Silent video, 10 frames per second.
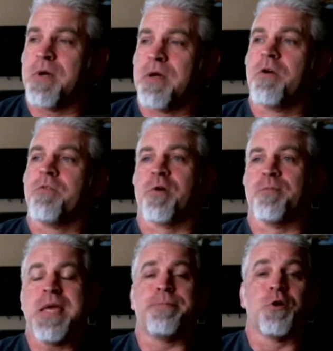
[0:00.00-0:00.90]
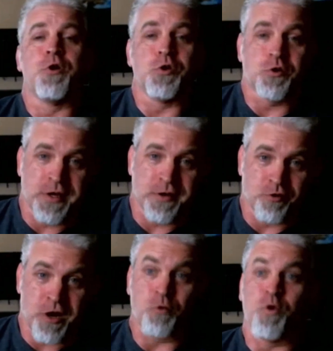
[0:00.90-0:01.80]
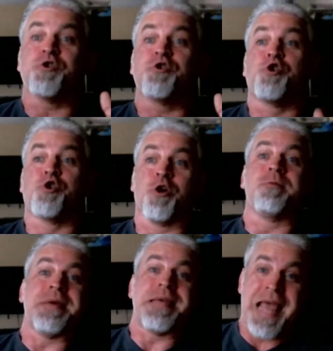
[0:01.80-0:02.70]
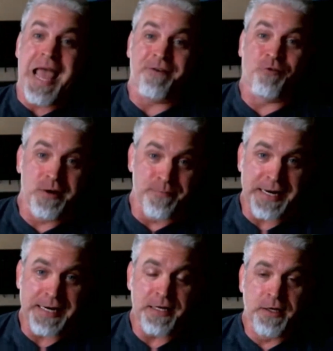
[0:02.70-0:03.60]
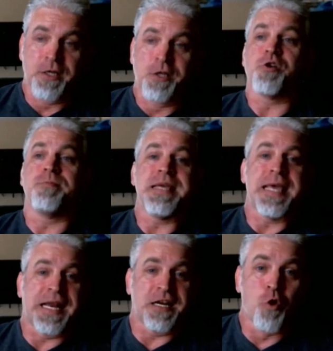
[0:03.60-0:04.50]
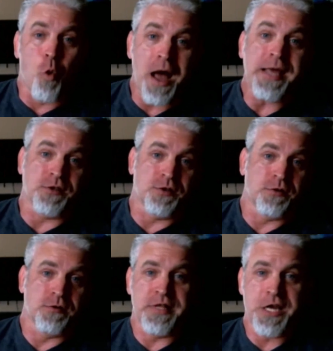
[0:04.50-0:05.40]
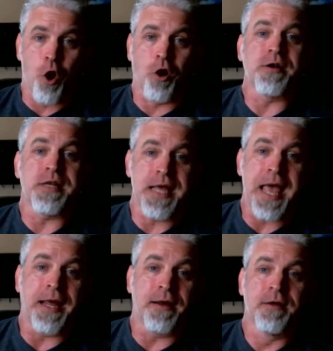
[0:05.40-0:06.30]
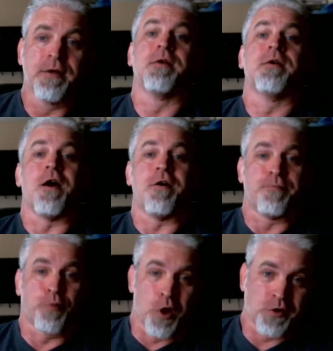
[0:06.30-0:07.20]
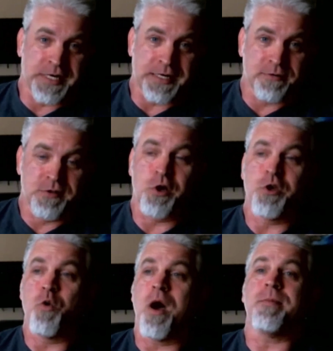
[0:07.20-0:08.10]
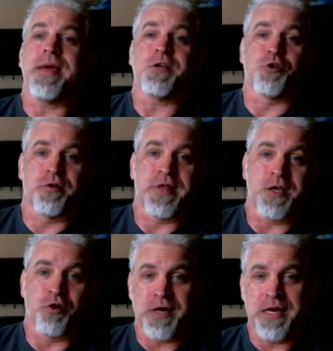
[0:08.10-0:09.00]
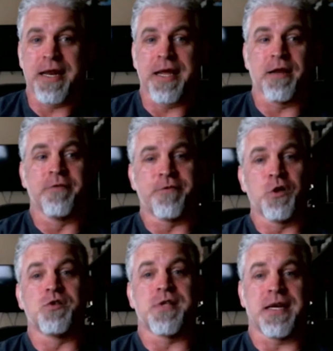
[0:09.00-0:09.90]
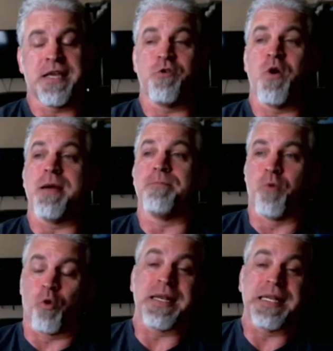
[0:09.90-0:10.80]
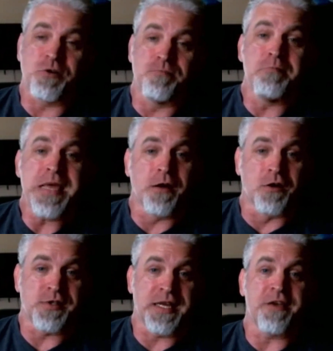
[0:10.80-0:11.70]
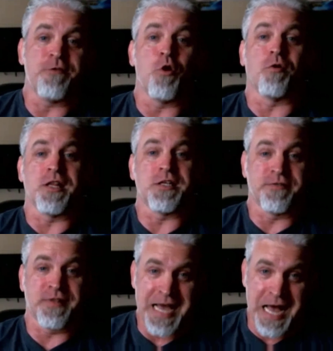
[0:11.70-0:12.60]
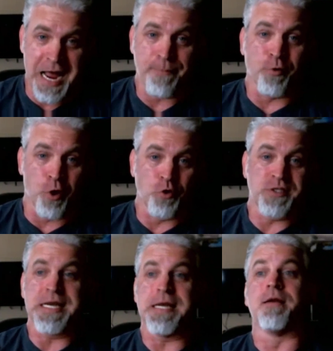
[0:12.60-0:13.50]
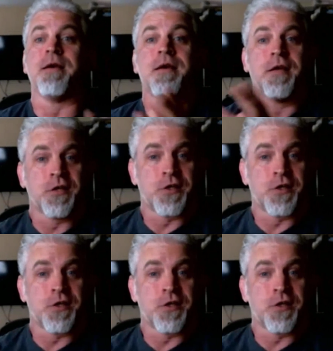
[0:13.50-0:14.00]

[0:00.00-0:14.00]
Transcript: Um, for people who strength train, which should be everybody, should be getting twice the RDA of protein. So you want to make sure that you're eating foods that give you a, or at least meals that give you a relatively high protein